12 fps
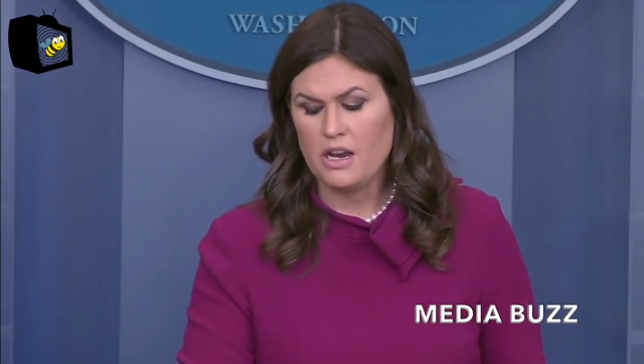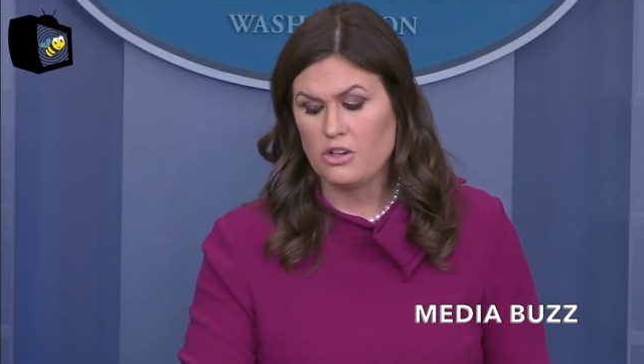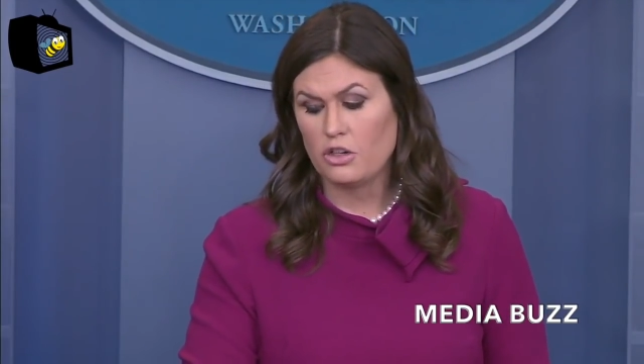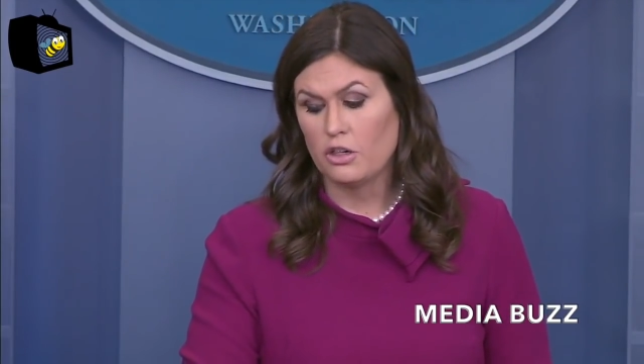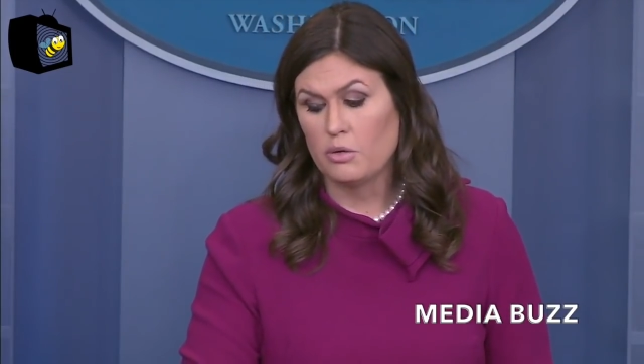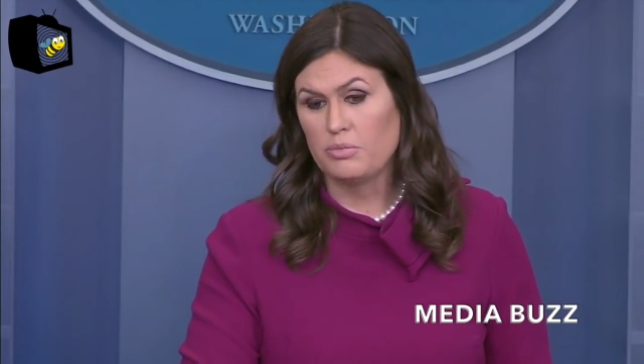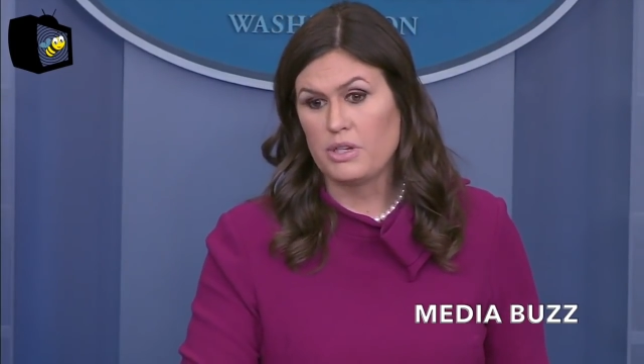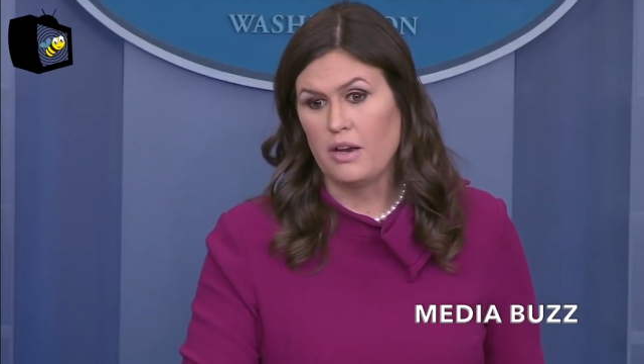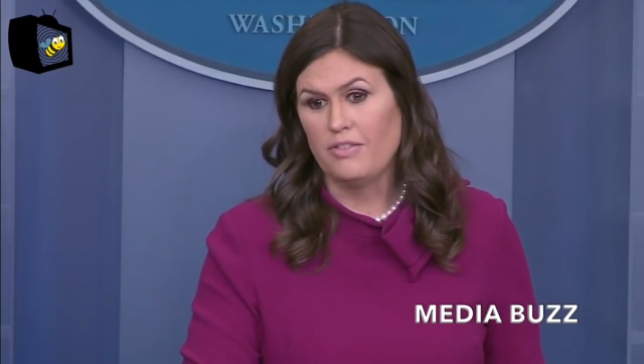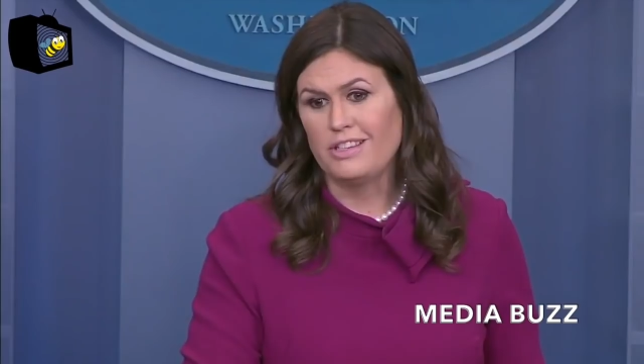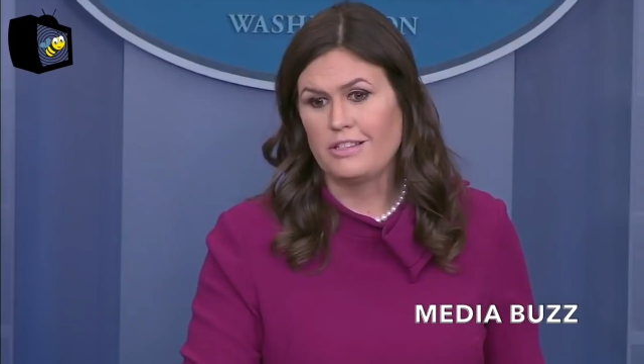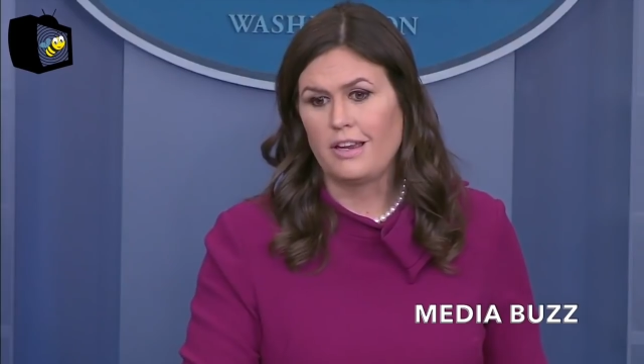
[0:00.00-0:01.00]
In terms
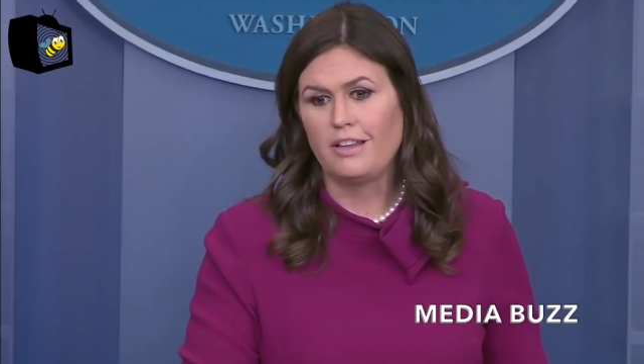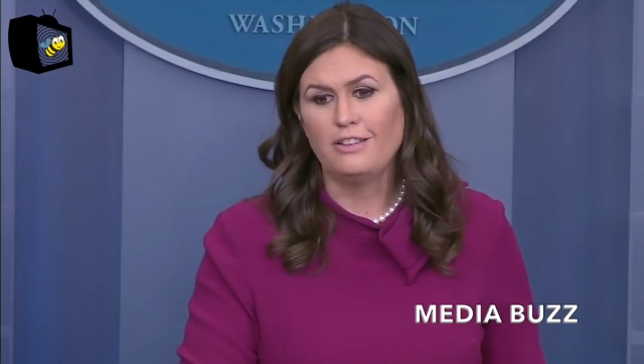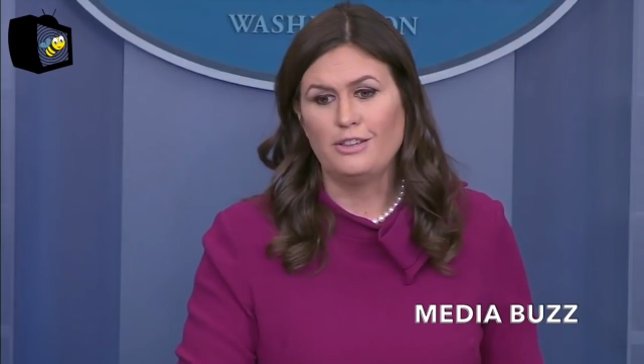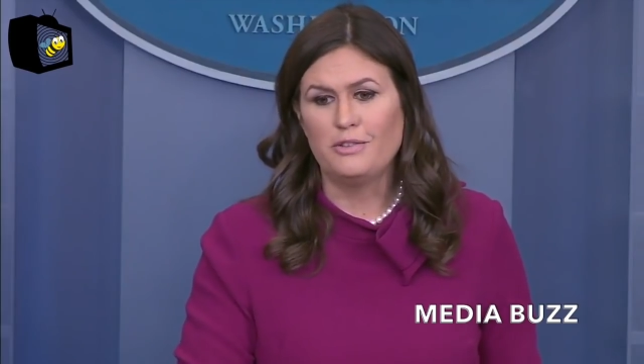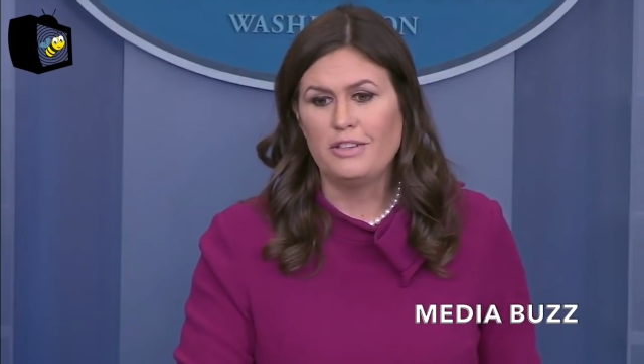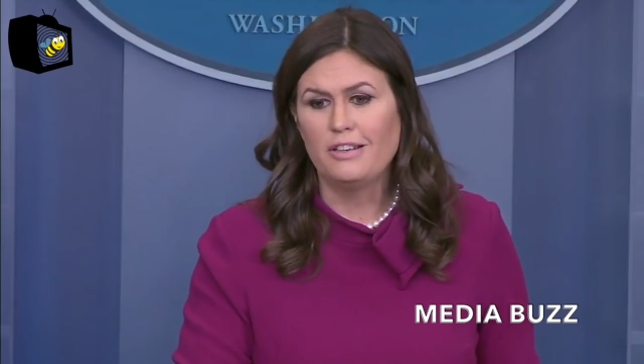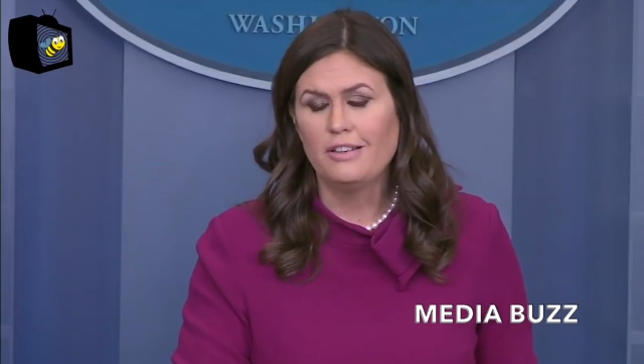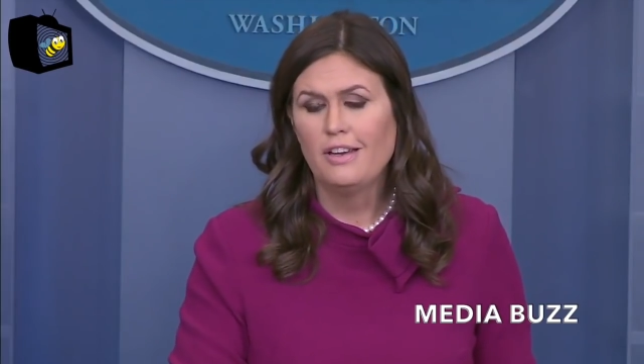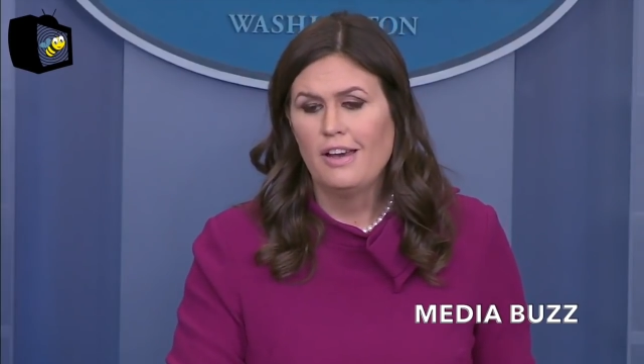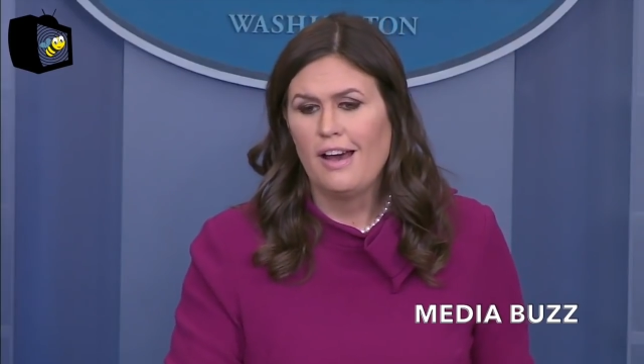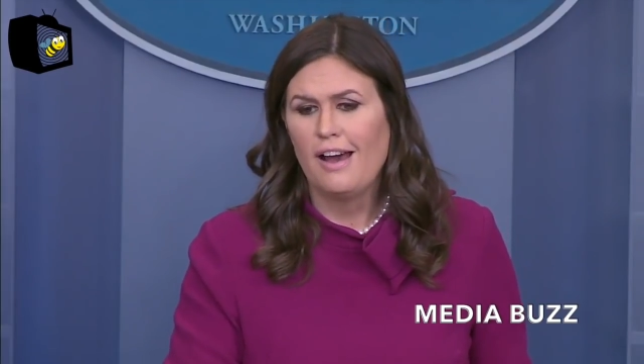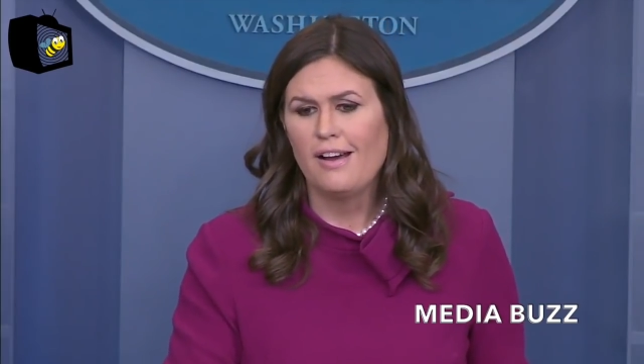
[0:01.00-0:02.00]
of the State of the Union,
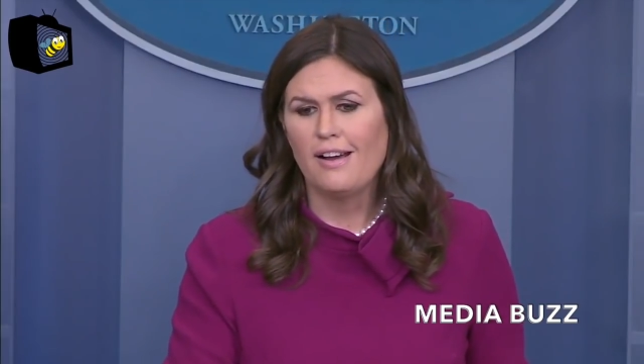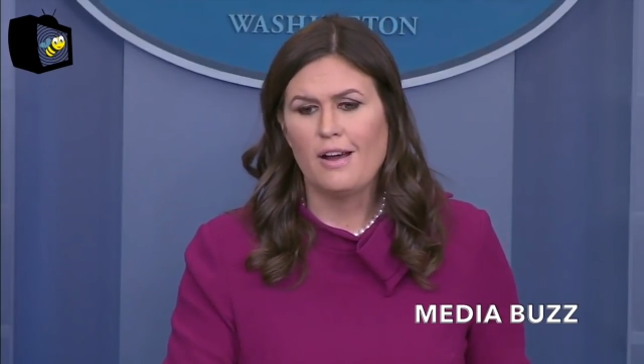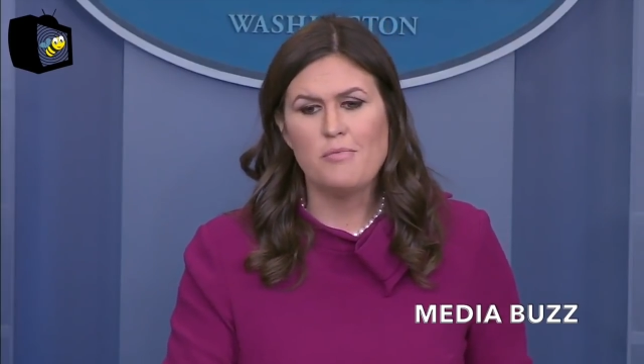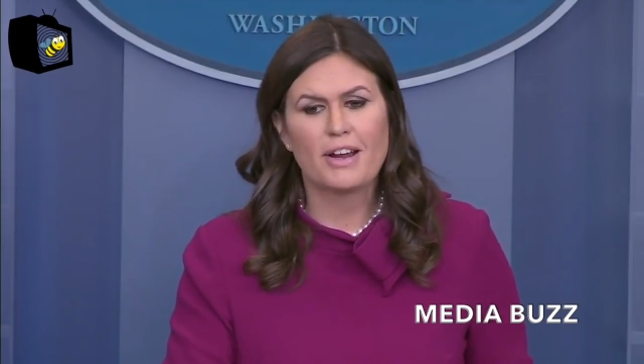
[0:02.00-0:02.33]
I'm